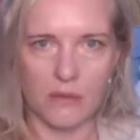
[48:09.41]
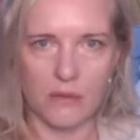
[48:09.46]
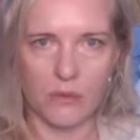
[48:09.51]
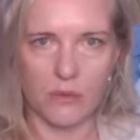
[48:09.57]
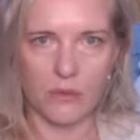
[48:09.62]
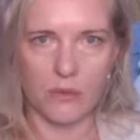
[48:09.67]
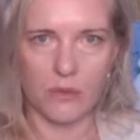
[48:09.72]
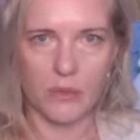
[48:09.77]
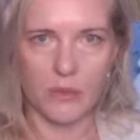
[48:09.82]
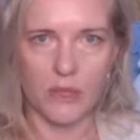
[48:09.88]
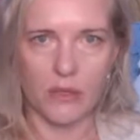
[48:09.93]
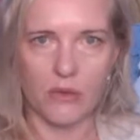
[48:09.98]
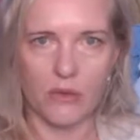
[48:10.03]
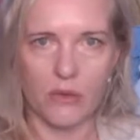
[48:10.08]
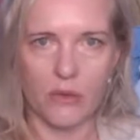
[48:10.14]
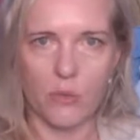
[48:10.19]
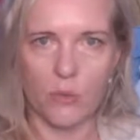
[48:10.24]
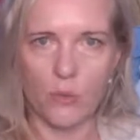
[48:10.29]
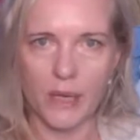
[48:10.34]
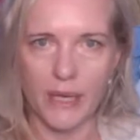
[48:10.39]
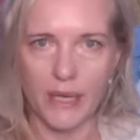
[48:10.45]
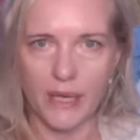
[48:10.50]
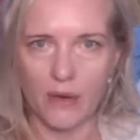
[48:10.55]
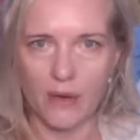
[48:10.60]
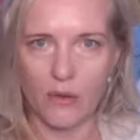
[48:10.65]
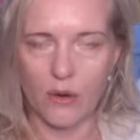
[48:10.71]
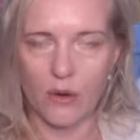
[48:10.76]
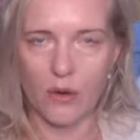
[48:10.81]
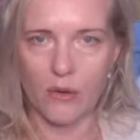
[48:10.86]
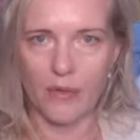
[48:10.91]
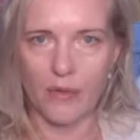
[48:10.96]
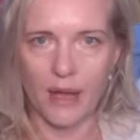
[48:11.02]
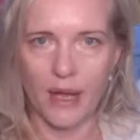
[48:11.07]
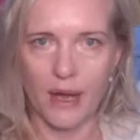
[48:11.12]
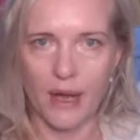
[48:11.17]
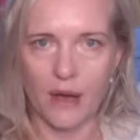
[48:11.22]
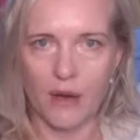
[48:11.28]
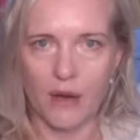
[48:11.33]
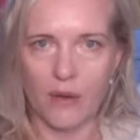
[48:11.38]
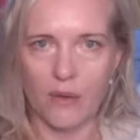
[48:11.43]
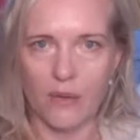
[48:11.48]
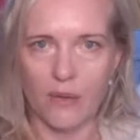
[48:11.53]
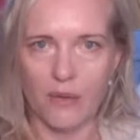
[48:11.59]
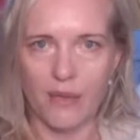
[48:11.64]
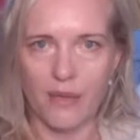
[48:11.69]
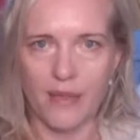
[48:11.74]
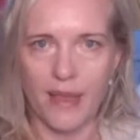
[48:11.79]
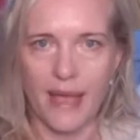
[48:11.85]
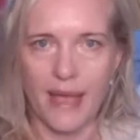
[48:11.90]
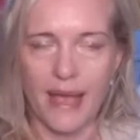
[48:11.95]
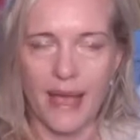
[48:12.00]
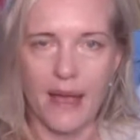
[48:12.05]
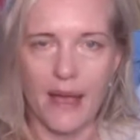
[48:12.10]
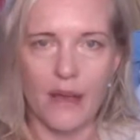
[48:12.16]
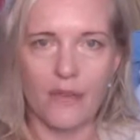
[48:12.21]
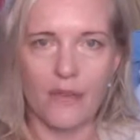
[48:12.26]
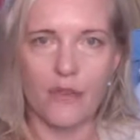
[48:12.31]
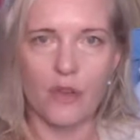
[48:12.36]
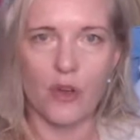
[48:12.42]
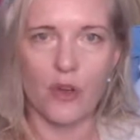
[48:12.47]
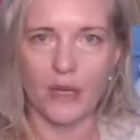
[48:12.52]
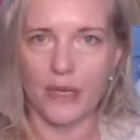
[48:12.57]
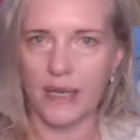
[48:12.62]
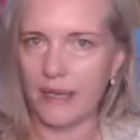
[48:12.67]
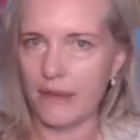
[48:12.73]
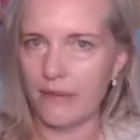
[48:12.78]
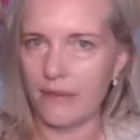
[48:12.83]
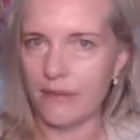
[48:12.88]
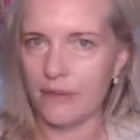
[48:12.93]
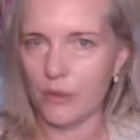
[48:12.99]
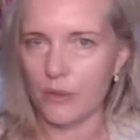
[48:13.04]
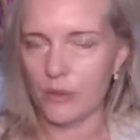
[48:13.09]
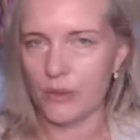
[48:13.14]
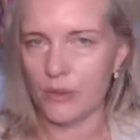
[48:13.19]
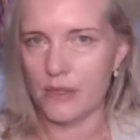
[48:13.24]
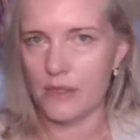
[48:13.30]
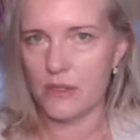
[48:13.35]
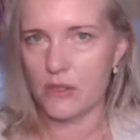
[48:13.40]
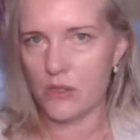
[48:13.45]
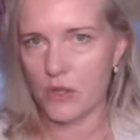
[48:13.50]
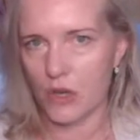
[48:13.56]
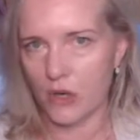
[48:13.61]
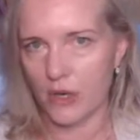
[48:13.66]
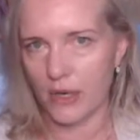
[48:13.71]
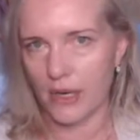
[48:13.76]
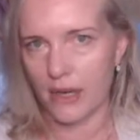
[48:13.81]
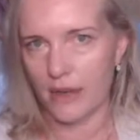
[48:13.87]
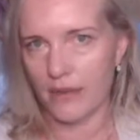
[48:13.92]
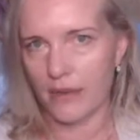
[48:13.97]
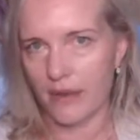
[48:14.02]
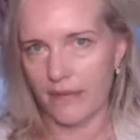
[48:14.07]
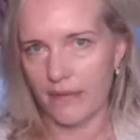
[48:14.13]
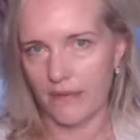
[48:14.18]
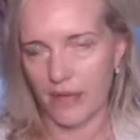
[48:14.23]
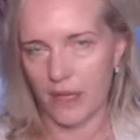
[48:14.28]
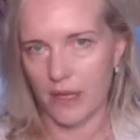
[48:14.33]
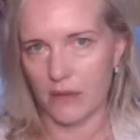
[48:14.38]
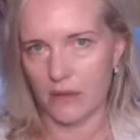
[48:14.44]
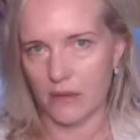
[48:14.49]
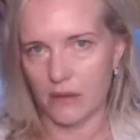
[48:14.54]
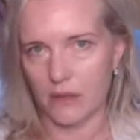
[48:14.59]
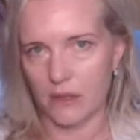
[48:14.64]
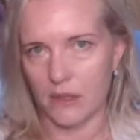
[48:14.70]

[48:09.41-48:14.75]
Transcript: Women are aware of how they have got an influence on how they feel.